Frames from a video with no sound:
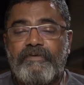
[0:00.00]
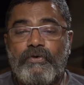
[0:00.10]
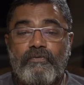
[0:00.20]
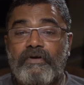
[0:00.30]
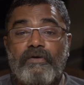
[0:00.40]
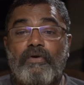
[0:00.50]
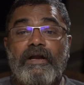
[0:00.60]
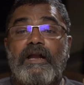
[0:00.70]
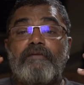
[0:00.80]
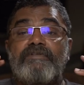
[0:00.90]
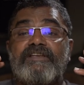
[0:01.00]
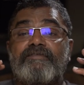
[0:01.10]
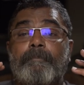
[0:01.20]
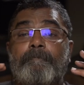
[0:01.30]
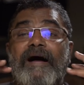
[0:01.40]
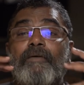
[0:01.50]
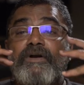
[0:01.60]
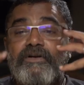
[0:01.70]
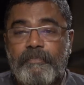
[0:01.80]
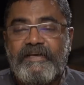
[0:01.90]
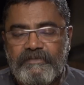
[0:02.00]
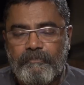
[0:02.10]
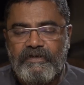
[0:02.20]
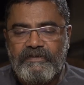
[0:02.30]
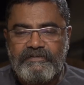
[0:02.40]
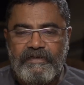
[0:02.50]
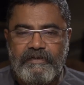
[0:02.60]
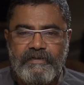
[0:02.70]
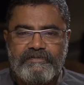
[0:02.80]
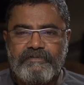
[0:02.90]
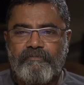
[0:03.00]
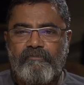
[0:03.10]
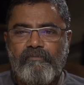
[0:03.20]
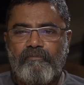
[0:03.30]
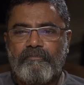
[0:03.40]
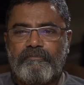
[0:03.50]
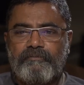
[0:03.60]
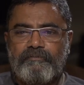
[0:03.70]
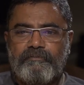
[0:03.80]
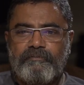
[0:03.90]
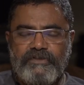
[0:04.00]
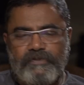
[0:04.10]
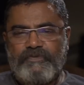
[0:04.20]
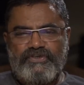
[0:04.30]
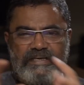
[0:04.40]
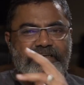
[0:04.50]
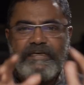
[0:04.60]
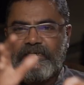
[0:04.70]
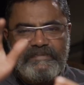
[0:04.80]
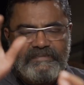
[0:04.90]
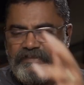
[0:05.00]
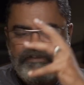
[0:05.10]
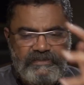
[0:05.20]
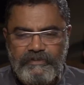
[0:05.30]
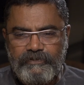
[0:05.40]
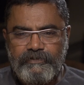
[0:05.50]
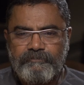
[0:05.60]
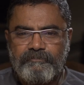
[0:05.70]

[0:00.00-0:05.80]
We don't. No, none of us have the power to make somebody say yes. Because if you cheated, it's still cheated.